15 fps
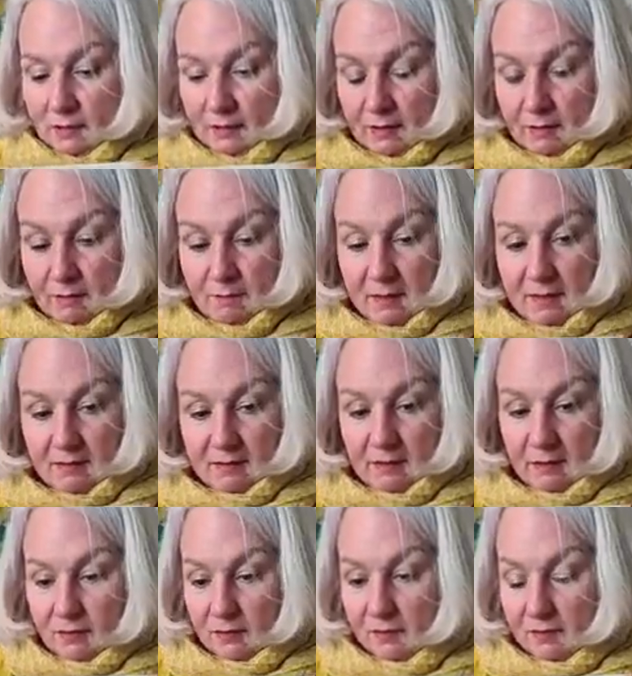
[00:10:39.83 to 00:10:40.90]
This makes it
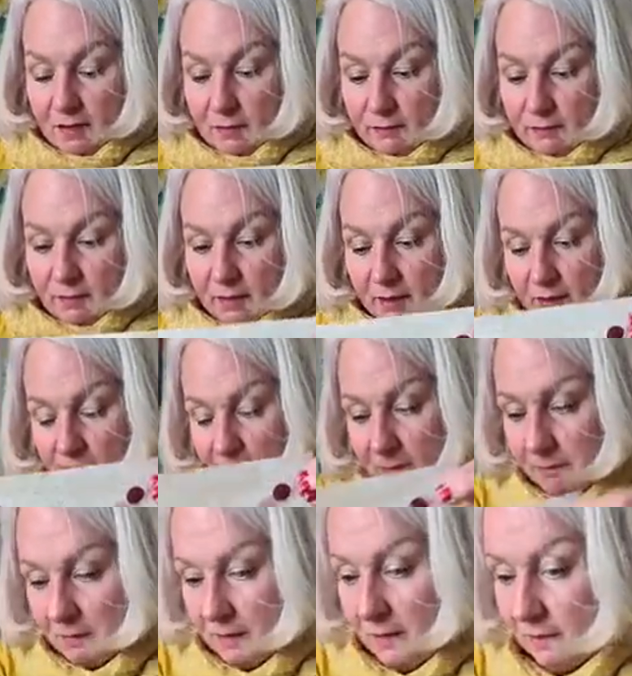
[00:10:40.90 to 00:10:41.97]
on the safe side
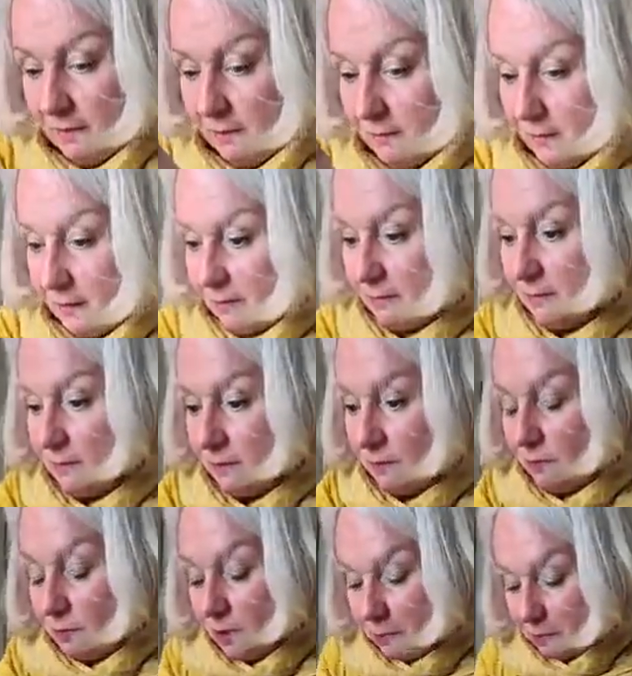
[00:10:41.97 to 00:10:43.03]
that
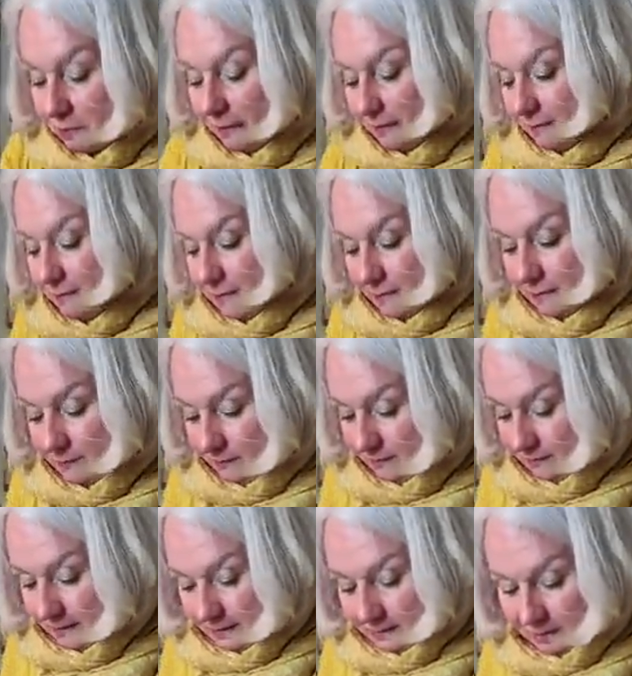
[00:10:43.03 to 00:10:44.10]
you've got plenty,
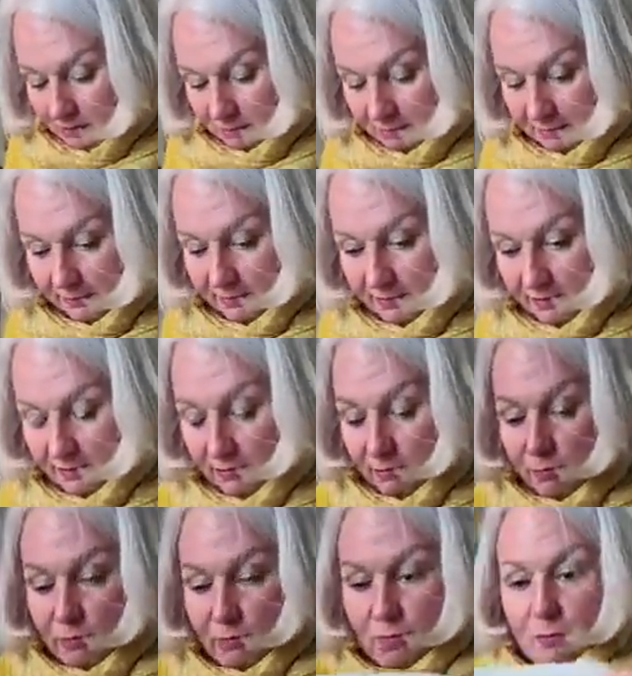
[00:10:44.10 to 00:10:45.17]
and you've got plenty
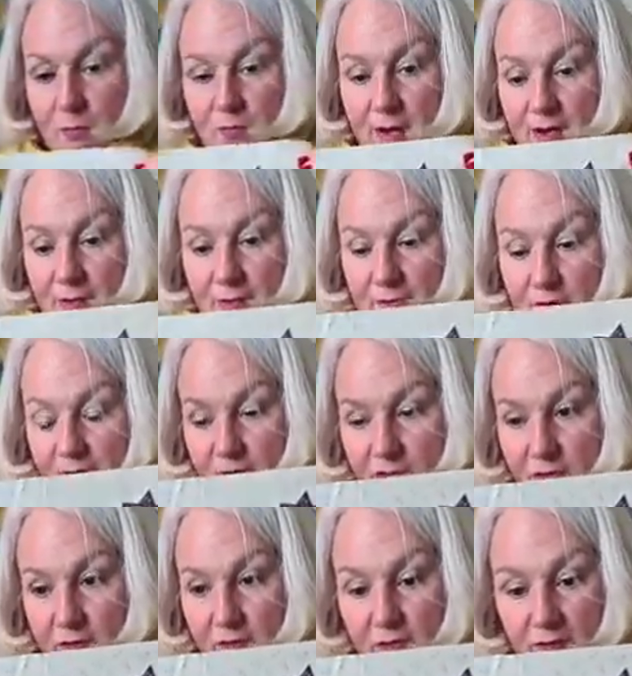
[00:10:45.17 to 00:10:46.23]
of room around
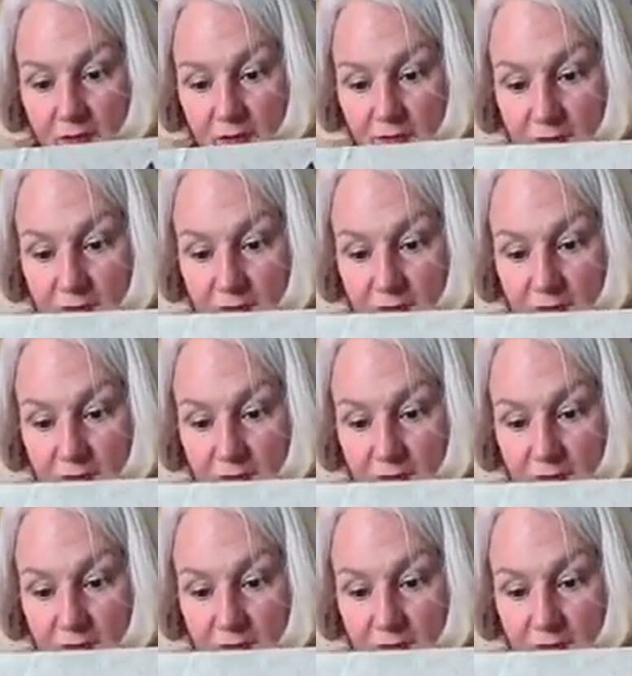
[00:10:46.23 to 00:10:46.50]
each design